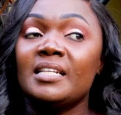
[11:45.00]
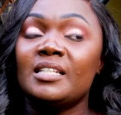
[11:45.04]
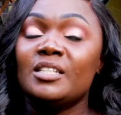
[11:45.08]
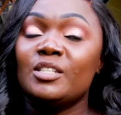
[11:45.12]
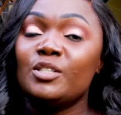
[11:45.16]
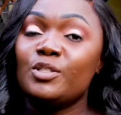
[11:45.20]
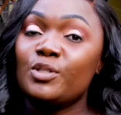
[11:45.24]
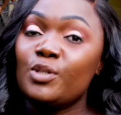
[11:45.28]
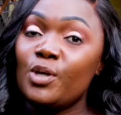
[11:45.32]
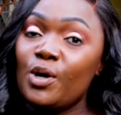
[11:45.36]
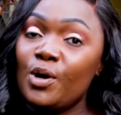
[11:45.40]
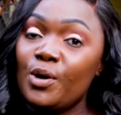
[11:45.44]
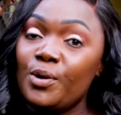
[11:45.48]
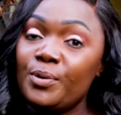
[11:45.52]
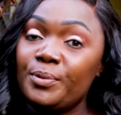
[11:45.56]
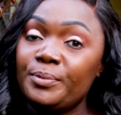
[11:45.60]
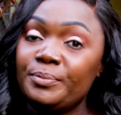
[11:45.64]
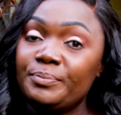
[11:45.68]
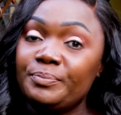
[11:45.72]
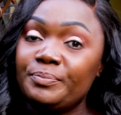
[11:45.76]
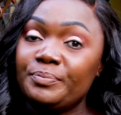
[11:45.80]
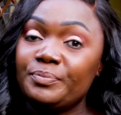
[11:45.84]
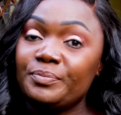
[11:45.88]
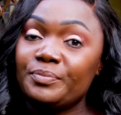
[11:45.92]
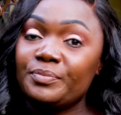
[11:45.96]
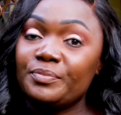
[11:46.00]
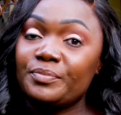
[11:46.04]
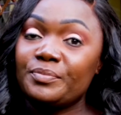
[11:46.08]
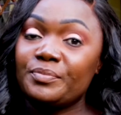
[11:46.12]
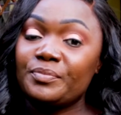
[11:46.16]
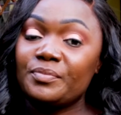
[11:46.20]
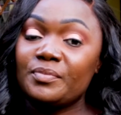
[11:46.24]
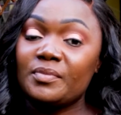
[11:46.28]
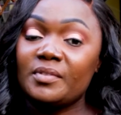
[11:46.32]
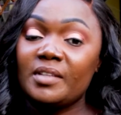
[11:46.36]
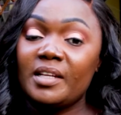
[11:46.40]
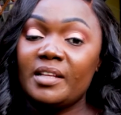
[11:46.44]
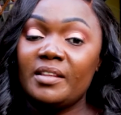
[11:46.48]
So
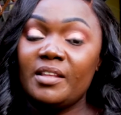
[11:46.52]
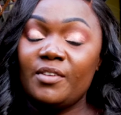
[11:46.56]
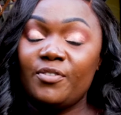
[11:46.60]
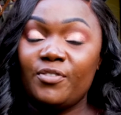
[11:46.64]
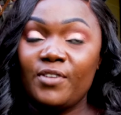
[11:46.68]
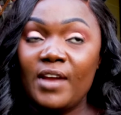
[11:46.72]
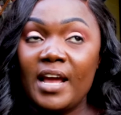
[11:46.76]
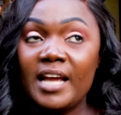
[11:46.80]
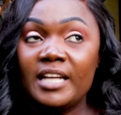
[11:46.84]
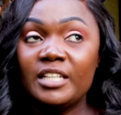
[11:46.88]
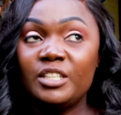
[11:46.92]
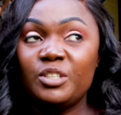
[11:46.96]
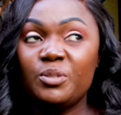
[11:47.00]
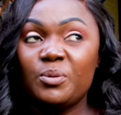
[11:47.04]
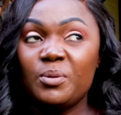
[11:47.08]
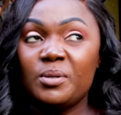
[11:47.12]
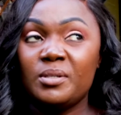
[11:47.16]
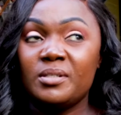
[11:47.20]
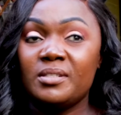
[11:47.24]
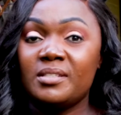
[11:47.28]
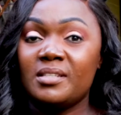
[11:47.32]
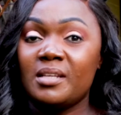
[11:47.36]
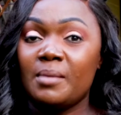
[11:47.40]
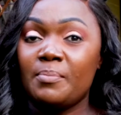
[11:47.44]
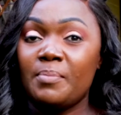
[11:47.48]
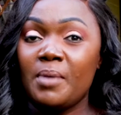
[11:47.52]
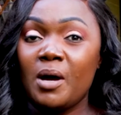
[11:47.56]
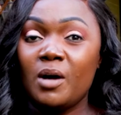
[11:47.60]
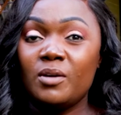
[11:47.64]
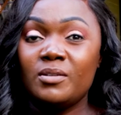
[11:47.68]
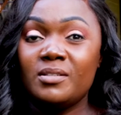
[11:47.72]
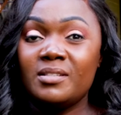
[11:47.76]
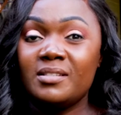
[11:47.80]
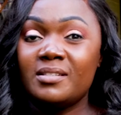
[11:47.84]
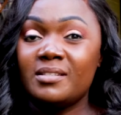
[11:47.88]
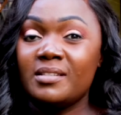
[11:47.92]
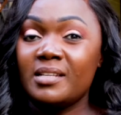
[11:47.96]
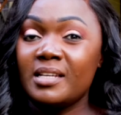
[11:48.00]
the flight was
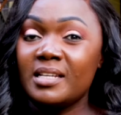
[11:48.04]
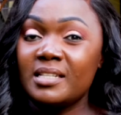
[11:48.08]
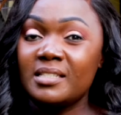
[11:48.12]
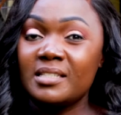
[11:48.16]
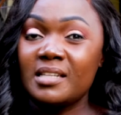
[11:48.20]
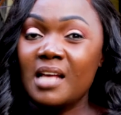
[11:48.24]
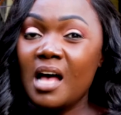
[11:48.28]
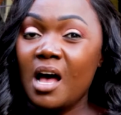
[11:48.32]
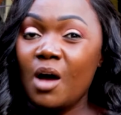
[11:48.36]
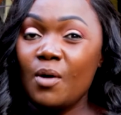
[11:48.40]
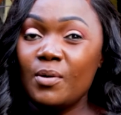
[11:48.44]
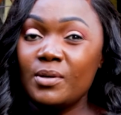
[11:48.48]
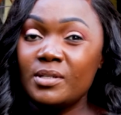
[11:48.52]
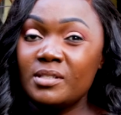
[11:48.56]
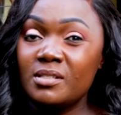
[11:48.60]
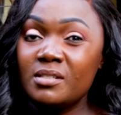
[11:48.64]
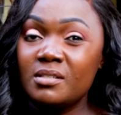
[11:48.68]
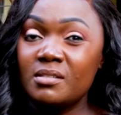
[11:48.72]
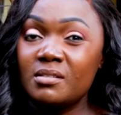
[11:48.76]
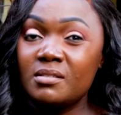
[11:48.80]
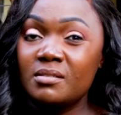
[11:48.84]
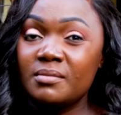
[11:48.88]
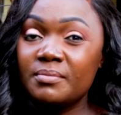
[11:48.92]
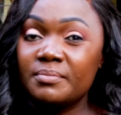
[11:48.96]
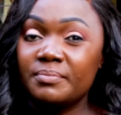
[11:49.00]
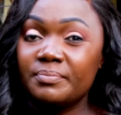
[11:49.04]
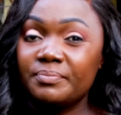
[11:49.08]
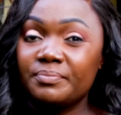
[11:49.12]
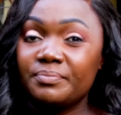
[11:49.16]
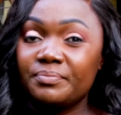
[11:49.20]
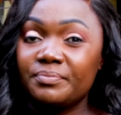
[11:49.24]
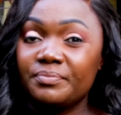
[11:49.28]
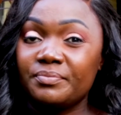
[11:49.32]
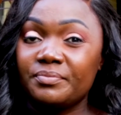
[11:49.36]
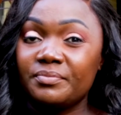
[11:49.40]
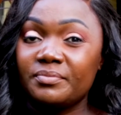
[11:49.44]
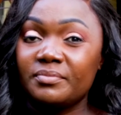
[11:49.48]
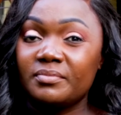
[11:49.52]
about 6 hours.
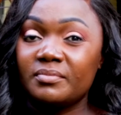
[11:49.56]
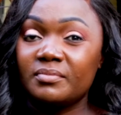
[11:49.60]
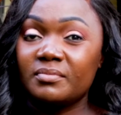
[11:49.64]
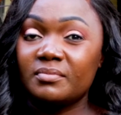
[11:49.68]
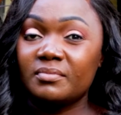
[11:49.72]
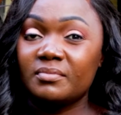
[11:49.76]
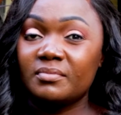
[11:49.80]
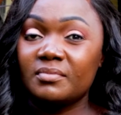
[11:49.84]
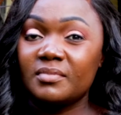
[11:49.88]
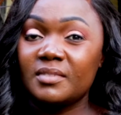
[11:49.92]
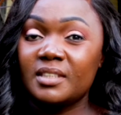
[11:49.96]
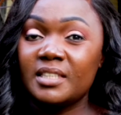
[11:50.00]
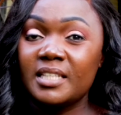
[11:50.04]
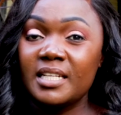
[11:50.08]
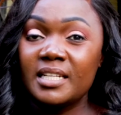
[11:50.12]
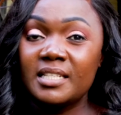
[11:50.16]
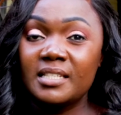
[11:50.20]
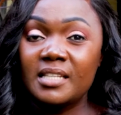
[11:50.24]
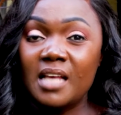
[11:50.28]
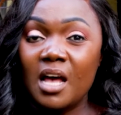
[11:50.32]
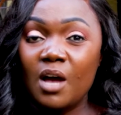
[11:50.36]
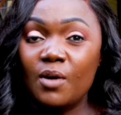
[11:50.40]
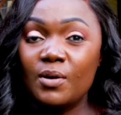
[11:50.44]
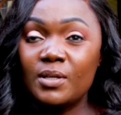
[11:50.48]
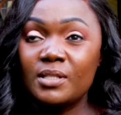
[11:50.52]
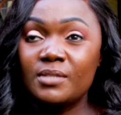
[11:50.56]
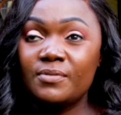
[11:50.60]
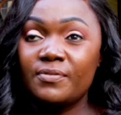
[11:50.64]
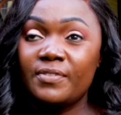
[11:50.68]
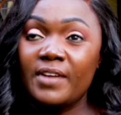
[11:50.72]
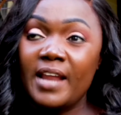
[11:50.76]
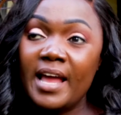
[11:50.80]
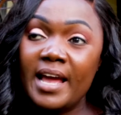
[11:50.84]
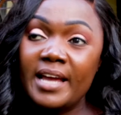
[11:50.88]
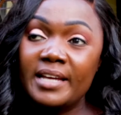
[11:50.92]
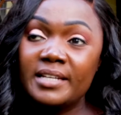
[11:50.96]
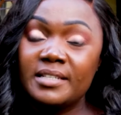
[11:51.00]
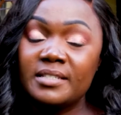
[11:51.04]
6 hours
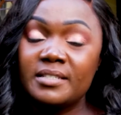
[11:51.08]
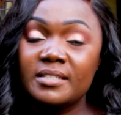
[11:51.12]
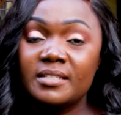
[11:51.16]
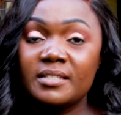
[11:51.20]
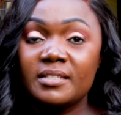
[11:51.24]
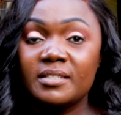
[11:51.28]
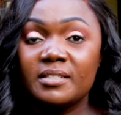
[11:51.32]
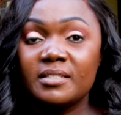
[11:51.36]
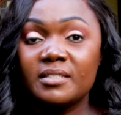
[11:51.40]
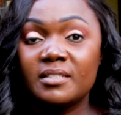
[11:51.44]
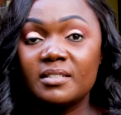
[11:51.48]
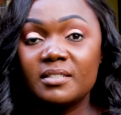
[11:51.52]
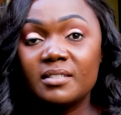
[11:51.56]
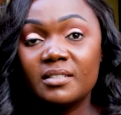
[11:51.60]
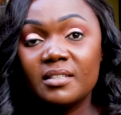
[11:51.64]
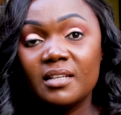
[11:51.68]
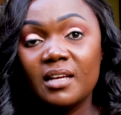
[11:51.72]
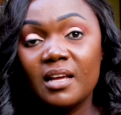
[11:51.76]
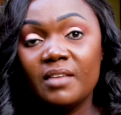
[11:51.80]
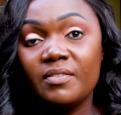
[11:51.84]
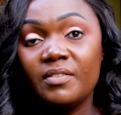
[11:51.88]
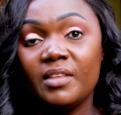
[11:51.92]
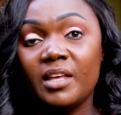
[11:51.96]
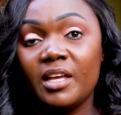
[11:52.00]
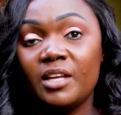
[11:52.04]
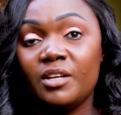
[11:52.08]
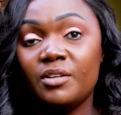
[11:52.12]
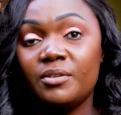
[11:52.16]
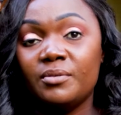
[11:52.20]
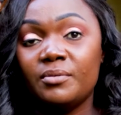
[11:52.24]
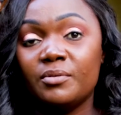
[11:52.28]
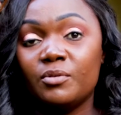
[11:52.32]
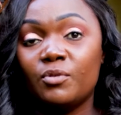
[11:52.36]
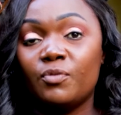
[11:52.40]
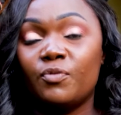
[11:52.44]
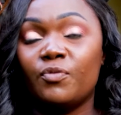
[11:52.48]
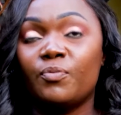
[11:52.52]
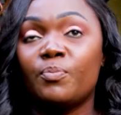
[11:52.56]
flight. And then,
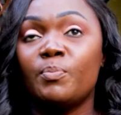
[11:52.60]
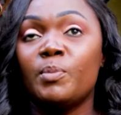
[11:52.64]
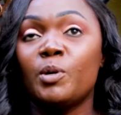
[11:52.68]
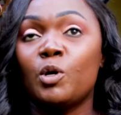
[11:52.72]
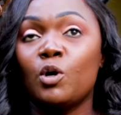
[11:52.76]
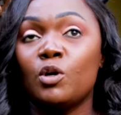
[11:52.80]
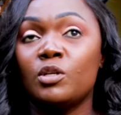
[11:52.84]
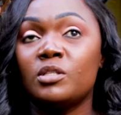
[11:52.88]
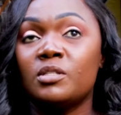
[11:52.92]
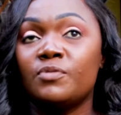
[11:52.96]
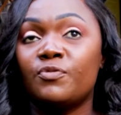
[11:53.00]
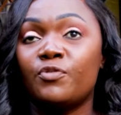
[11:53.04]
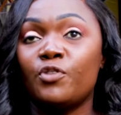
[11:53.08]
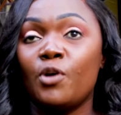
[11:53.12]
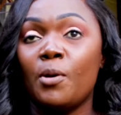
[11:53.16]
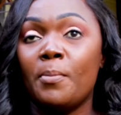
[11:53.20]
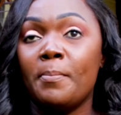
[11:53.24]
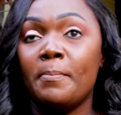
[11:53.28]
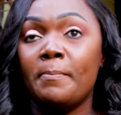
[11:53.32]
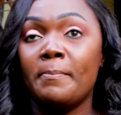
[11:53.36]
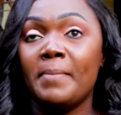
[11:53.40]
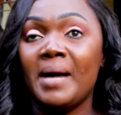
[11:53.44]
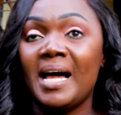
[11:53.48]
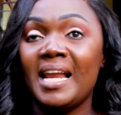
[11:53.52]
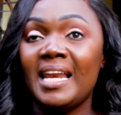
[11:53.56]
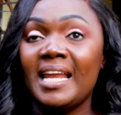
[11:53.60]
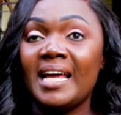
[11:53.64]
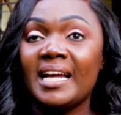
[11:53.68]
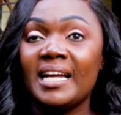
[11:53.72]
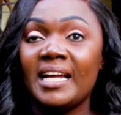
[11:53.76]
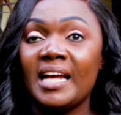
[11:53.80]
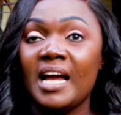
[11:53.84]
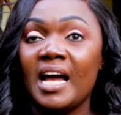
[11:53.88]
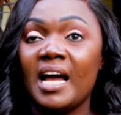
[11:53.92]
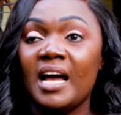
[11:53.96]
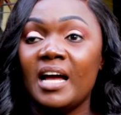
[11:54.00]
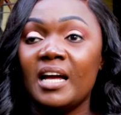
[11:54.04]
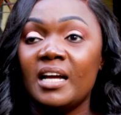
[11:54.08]
because from
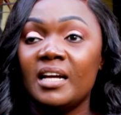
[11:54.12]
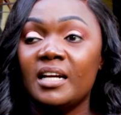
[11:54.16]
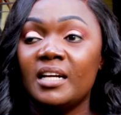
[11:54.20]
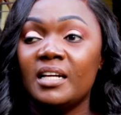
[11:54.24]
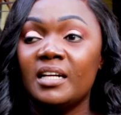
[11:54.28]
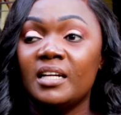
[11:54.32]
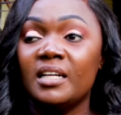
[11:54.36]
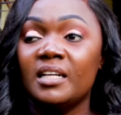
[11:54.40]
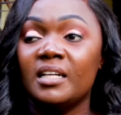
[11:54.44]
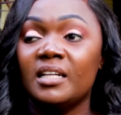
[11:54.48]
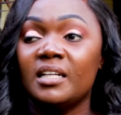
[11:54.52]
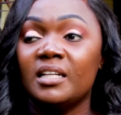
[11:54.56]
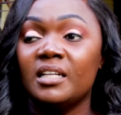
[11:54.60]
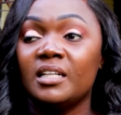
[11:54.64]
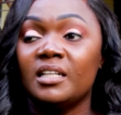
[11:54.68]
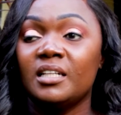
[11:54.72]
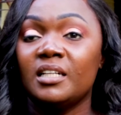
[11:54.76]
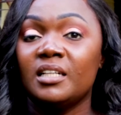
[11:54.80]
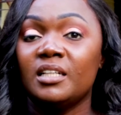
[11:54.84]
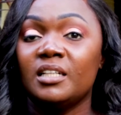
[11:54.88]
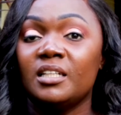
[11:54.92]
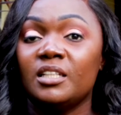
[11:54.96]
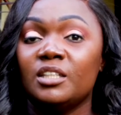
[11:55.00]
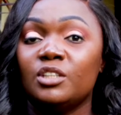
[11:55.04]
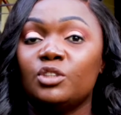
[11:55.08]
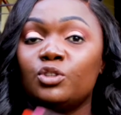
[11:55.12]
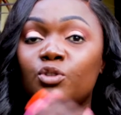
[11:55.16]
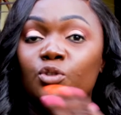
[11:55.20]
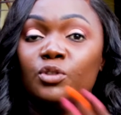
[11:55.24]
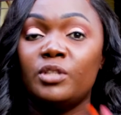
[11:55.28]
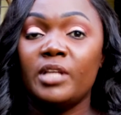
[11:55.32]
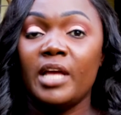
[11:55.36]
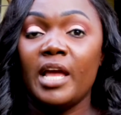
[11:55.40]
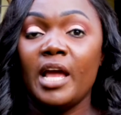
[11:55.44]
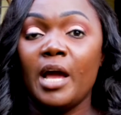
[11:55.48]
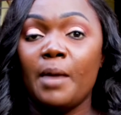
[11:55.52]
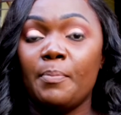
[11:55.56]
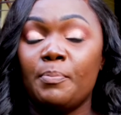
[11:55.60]
Malaga to
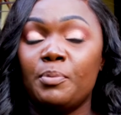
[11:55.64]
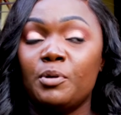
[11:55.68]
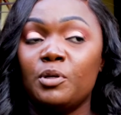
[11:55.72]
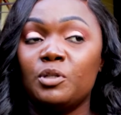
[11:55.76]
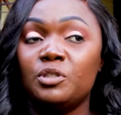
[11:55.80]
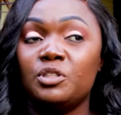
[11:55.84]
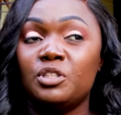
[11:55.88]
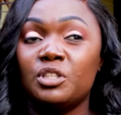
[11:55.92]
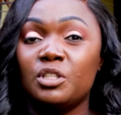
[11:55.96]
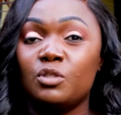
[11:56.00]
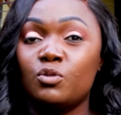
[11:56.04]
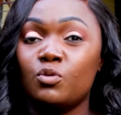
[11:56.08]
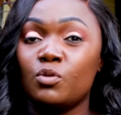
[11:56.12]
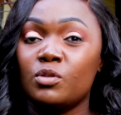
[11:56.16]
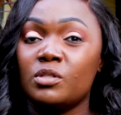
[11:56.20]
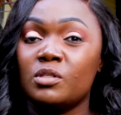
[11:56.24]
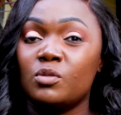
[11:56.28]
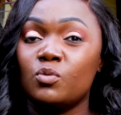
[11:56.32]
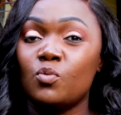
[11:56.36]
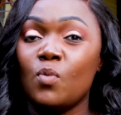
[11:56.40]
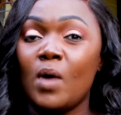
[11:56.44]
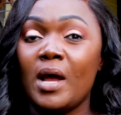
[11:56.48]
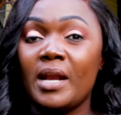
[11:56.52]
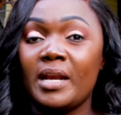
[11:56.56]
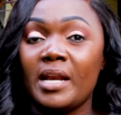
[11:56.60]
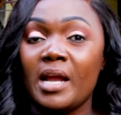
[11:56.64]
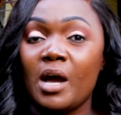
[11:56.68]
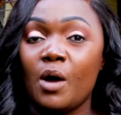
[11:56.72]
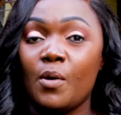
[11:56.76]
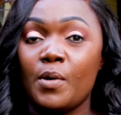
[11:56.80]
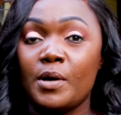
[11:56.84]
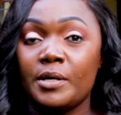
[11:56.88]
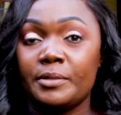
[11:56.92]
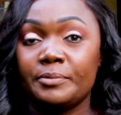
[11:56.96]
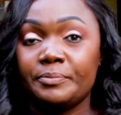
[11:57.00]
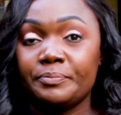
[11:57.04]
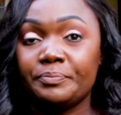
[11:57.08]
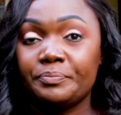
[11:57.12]
the airport, it was 1
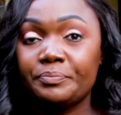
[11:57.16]
hour.